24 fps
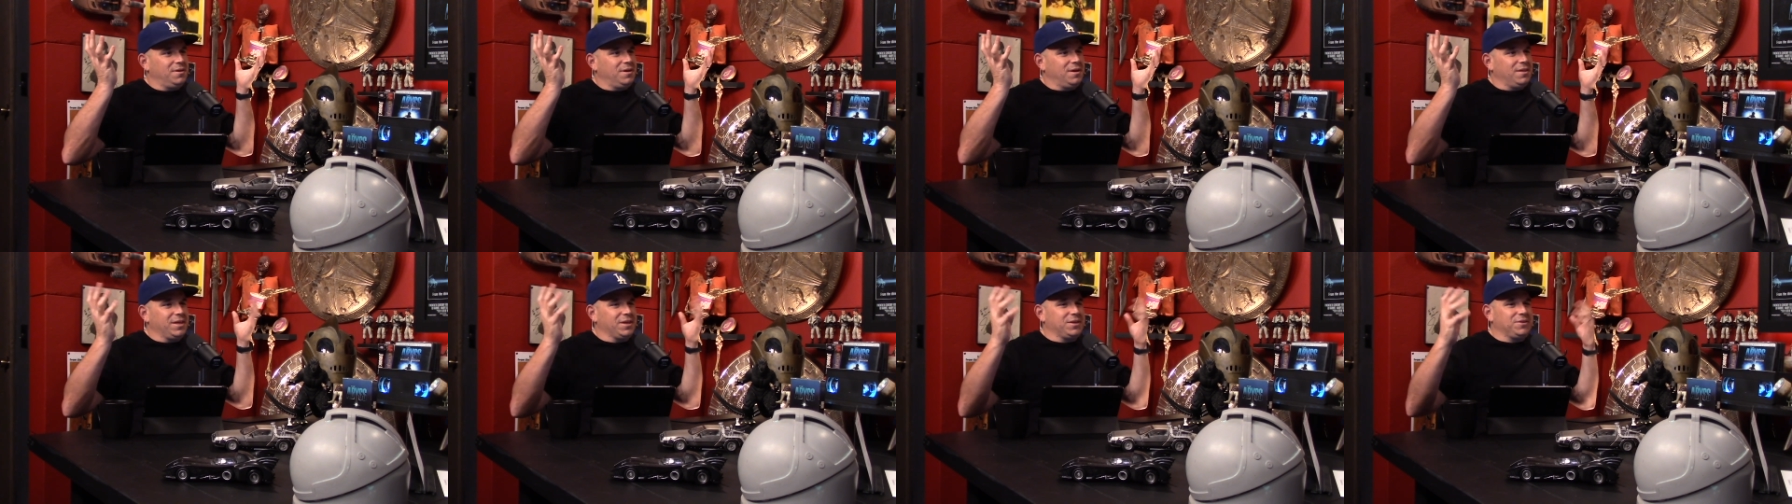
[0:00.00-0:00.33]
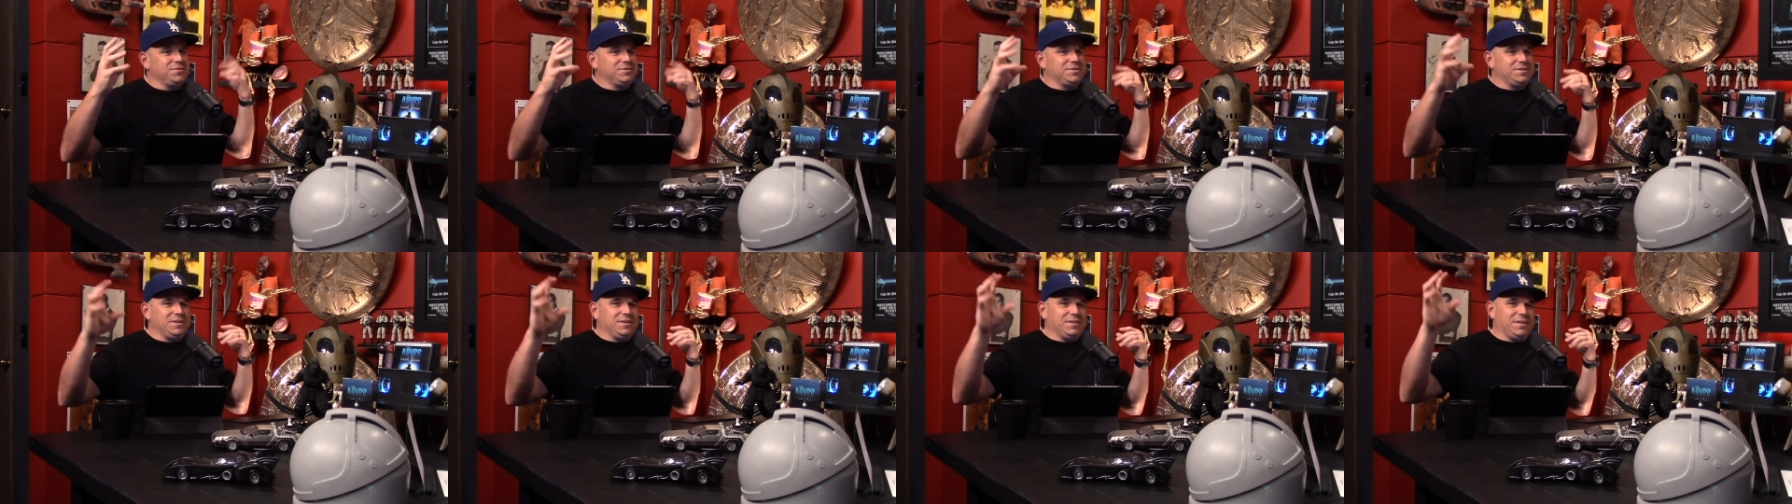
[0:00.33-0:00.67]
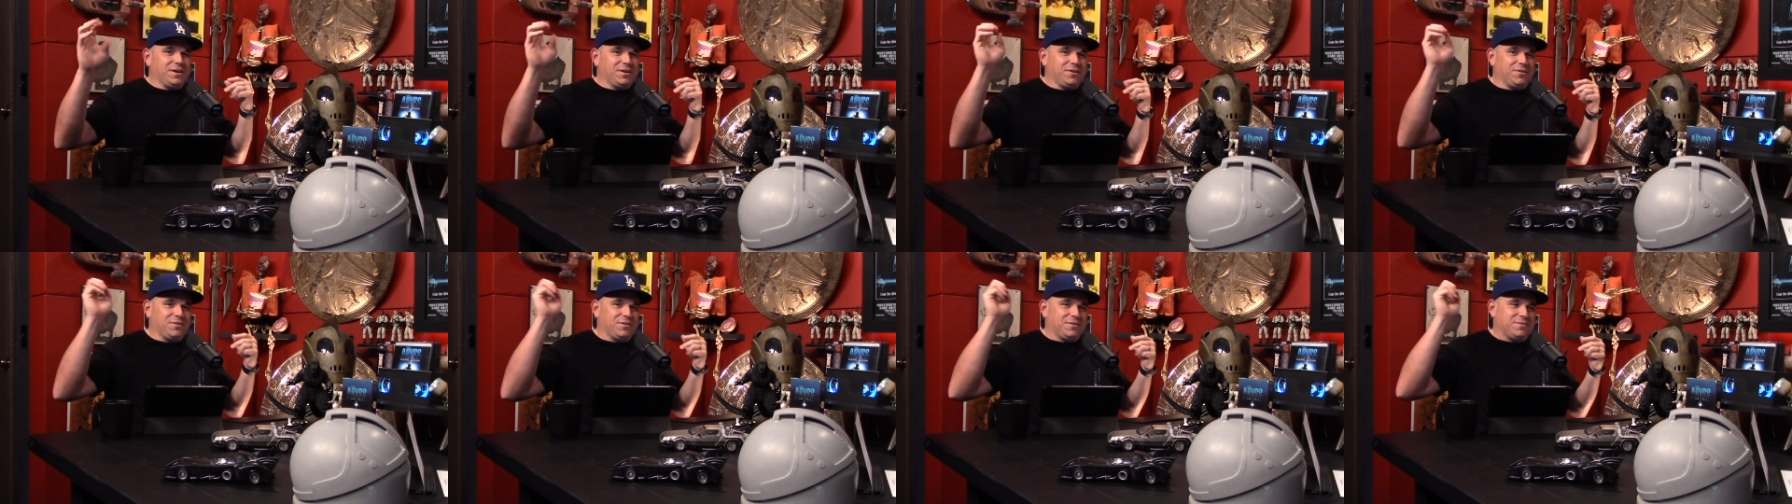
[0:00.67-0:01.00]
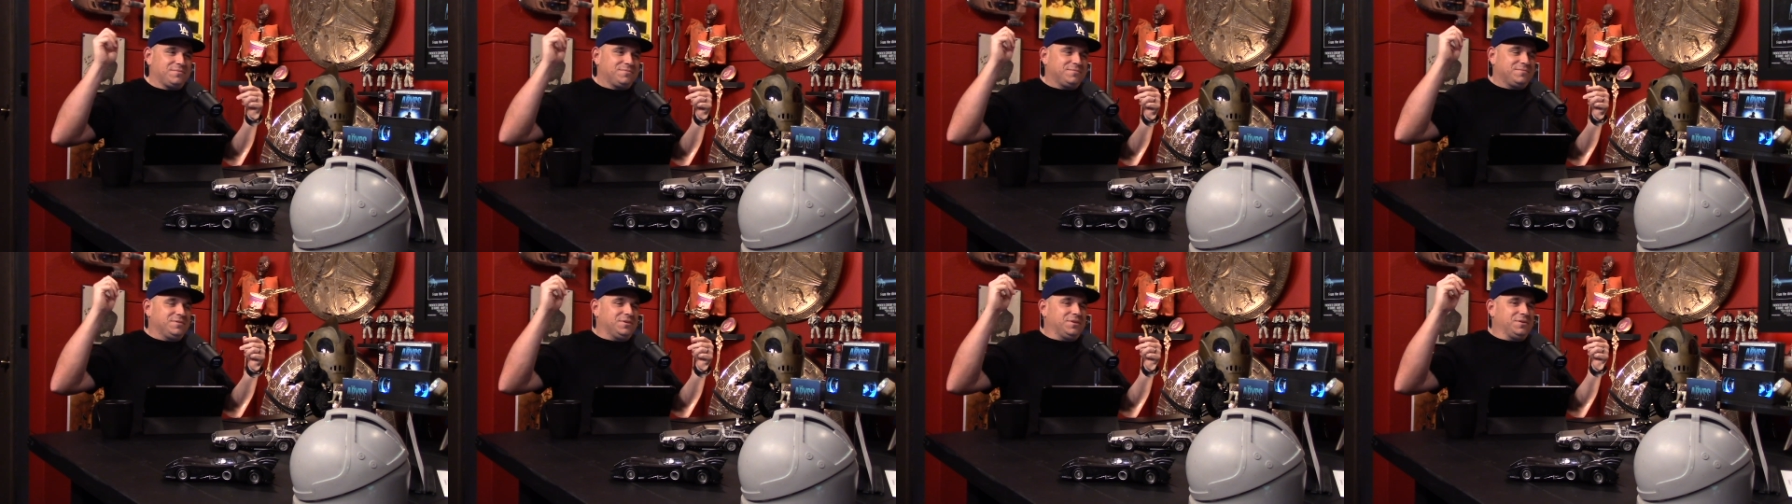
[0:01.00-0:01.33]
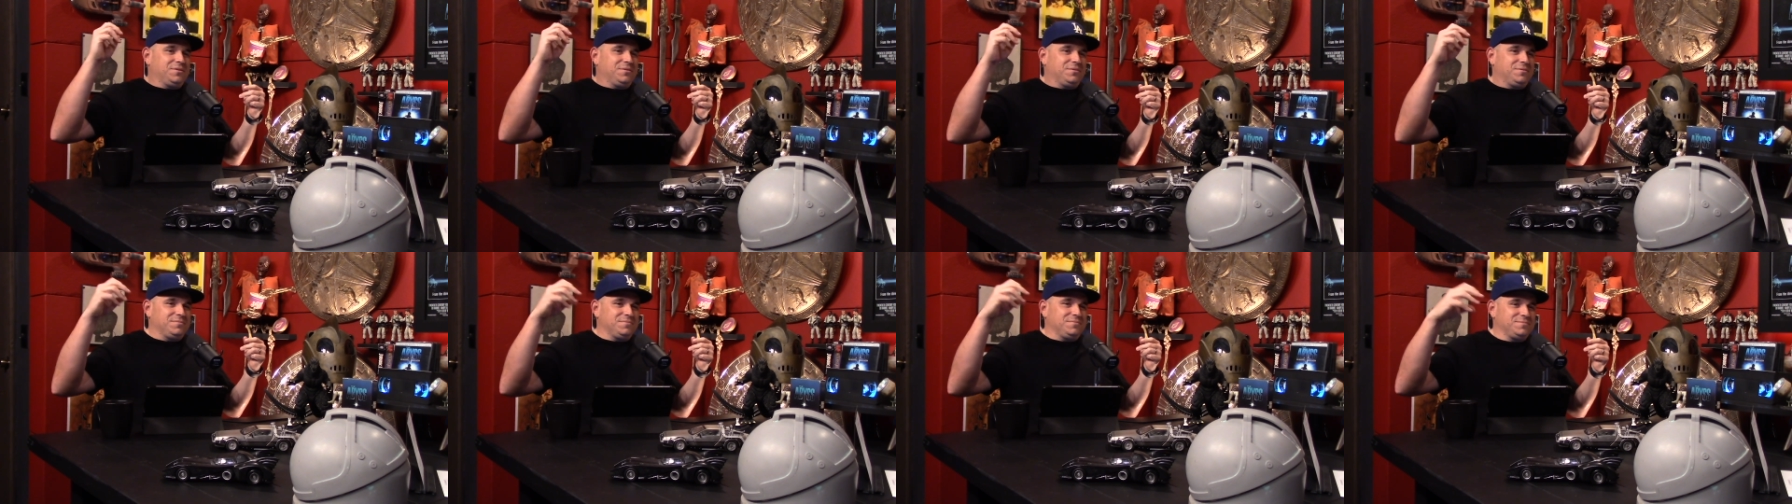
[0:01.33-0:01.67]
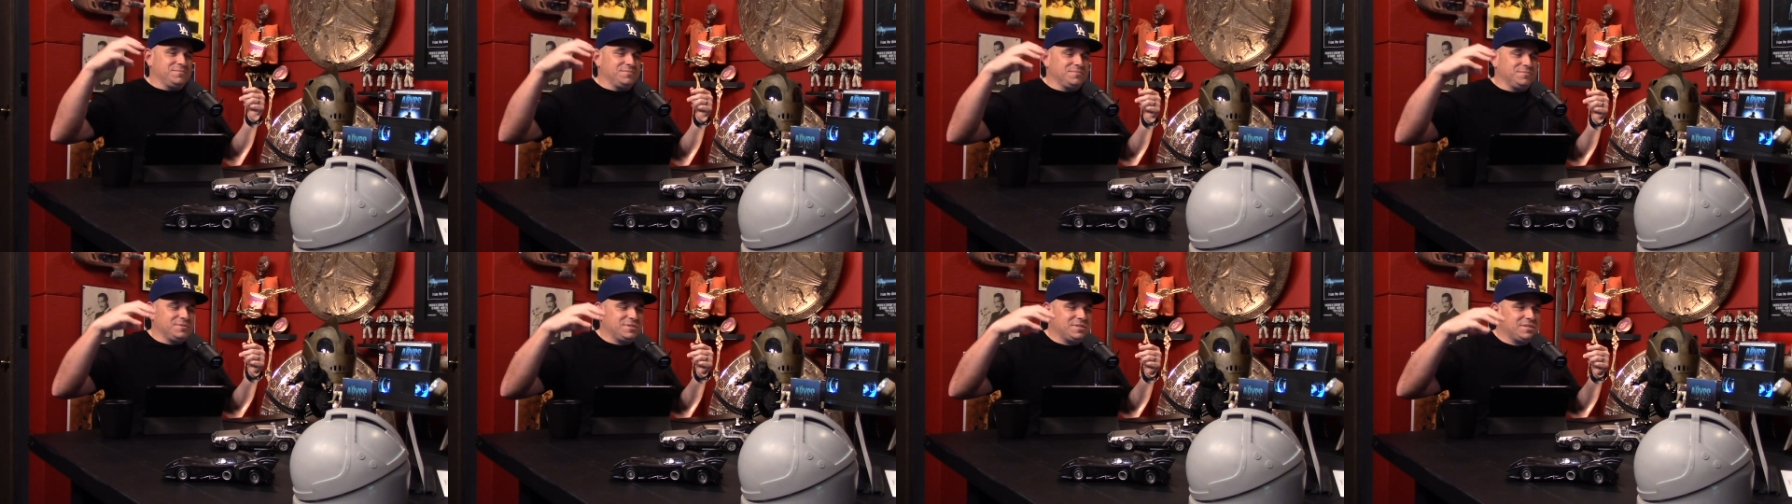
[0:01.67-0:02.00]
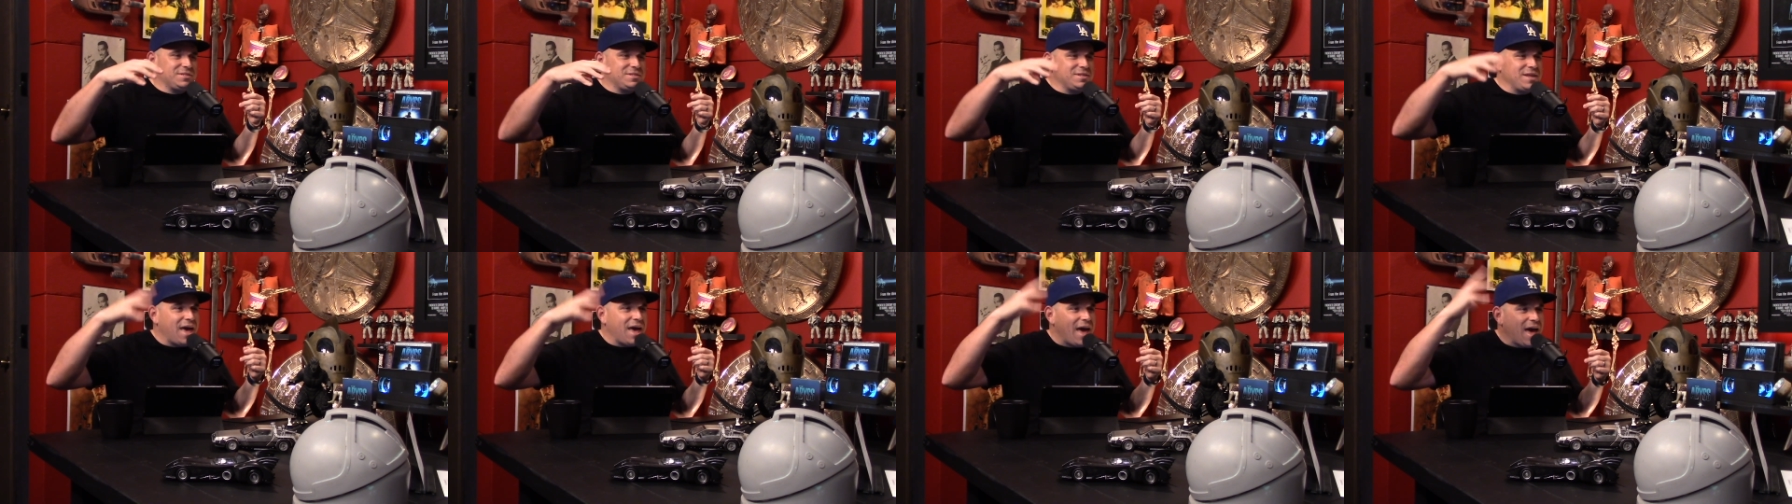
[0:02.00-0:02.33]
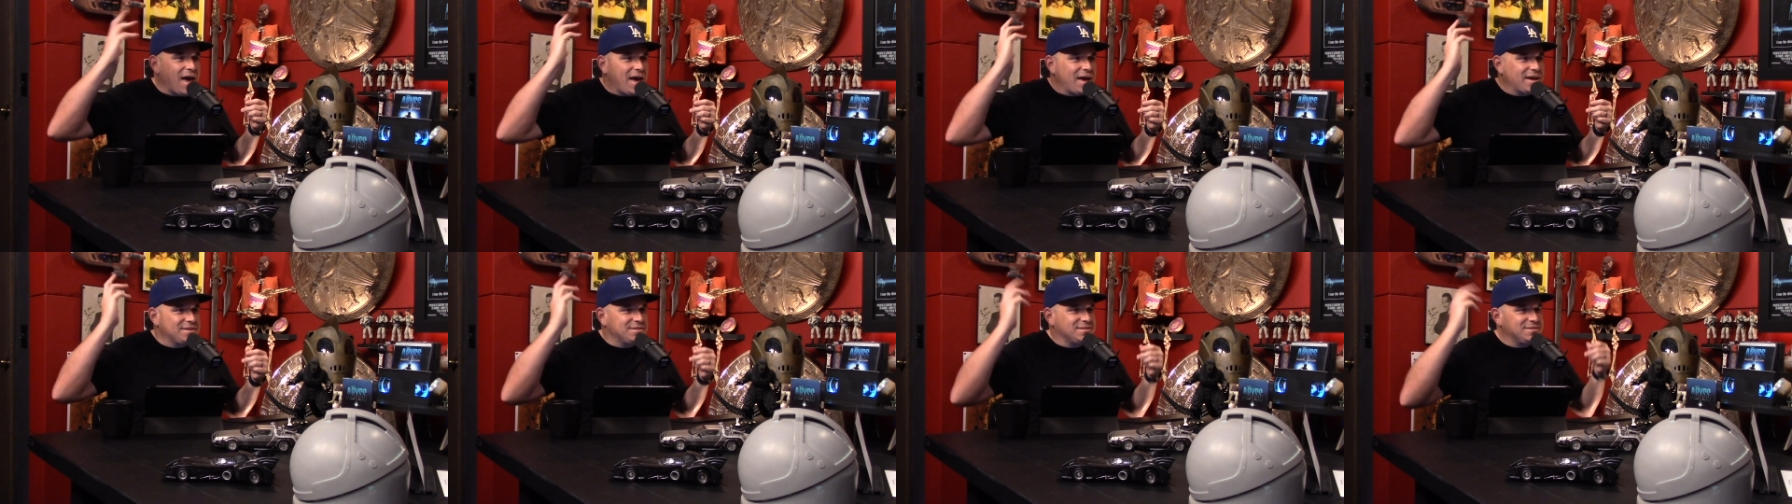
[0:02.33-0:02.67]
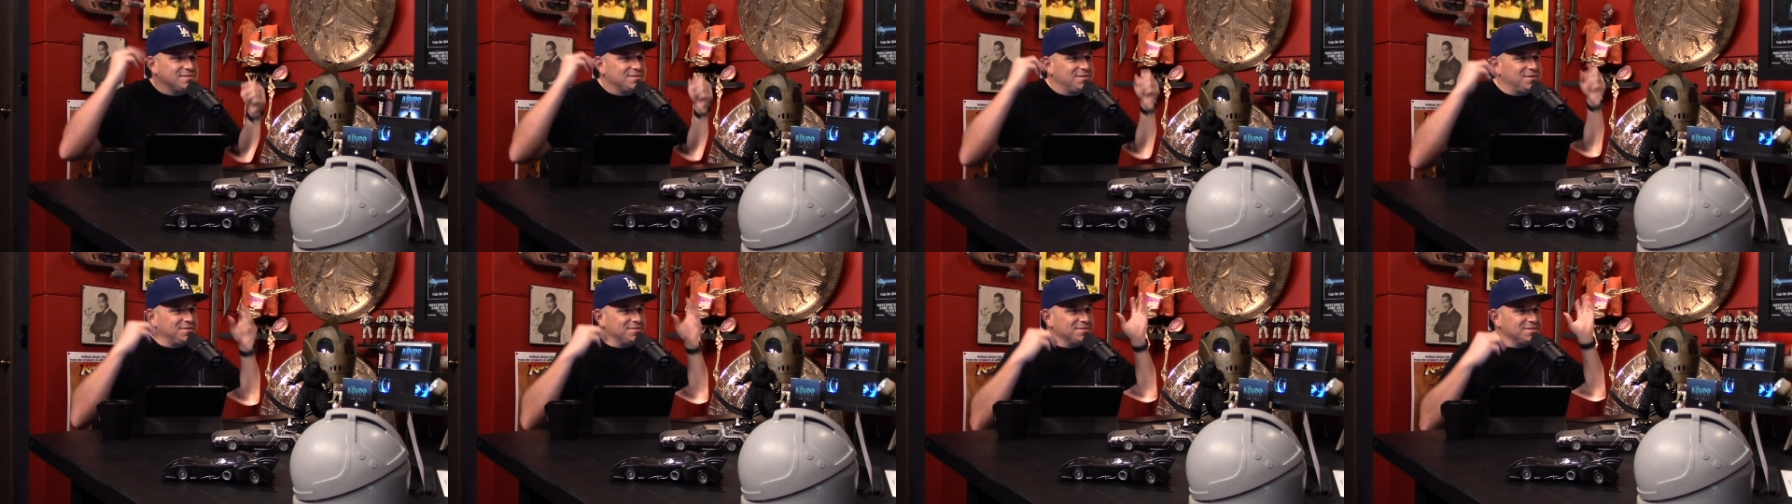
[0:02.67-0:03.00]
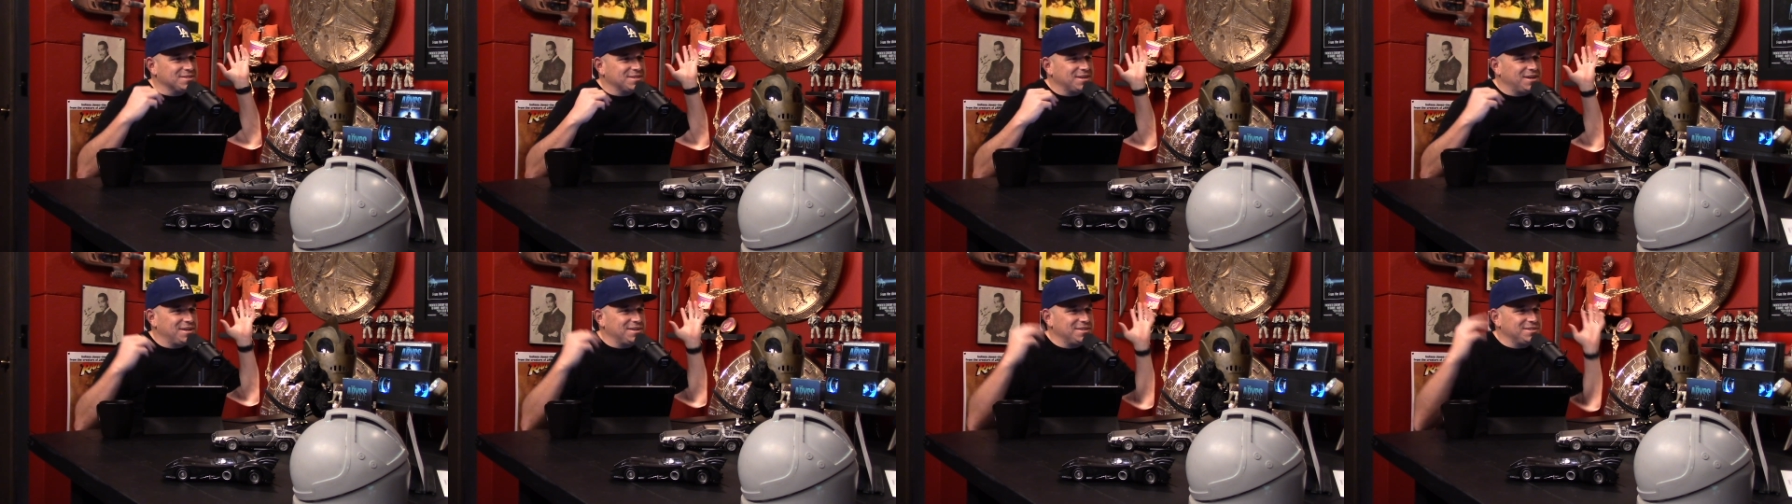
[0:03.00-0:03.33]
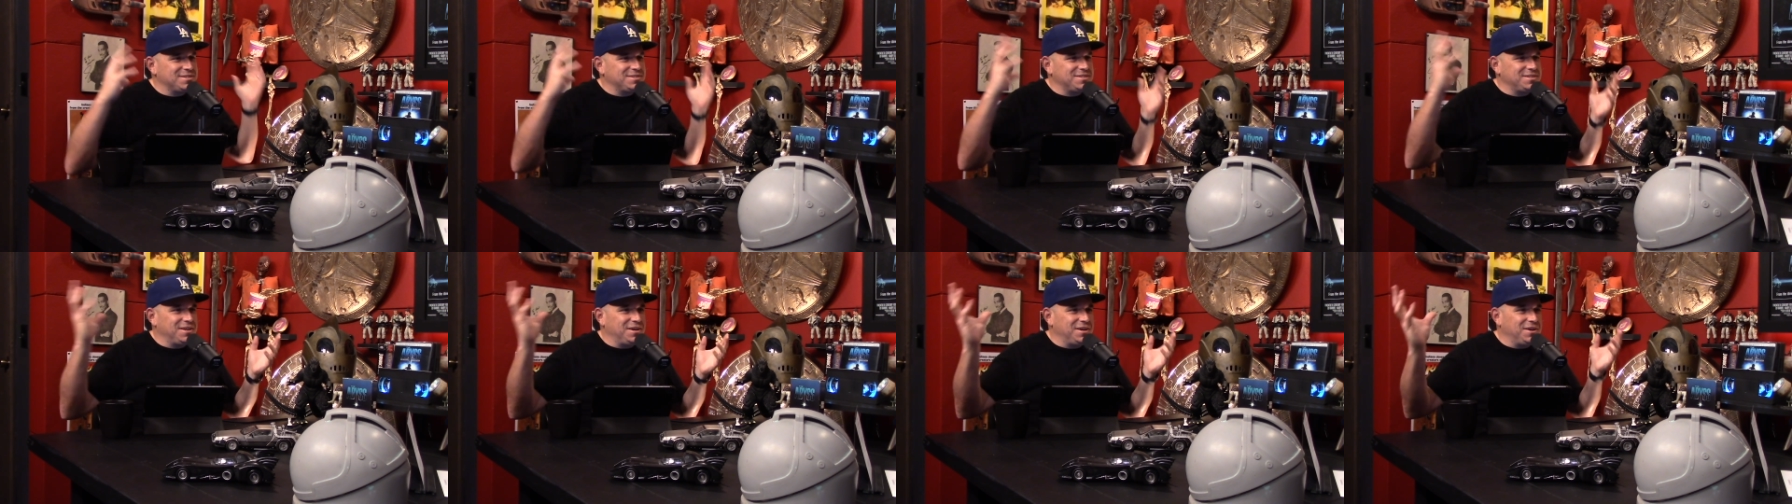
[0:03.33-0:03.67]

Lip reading: and like you see like her, snacks and all this kind of stuff.